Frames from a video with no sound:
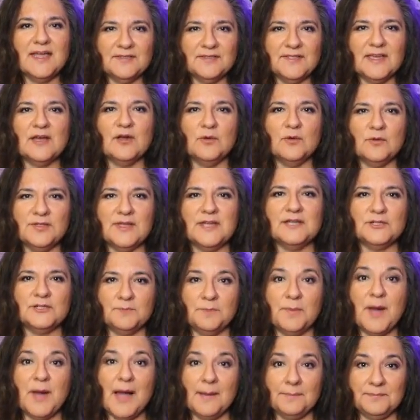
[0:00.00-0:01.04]
they'll then
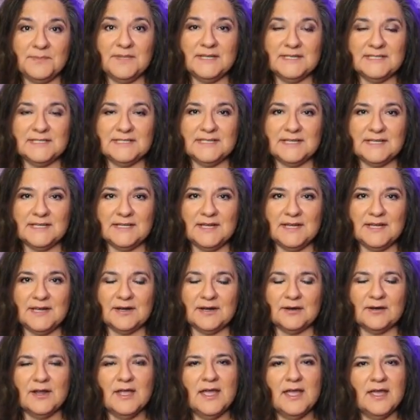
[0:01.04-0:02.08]
pop these in
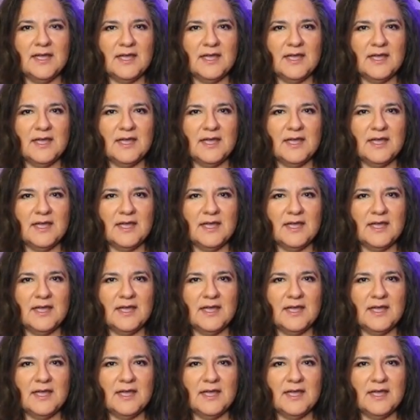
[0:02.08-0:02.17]
here.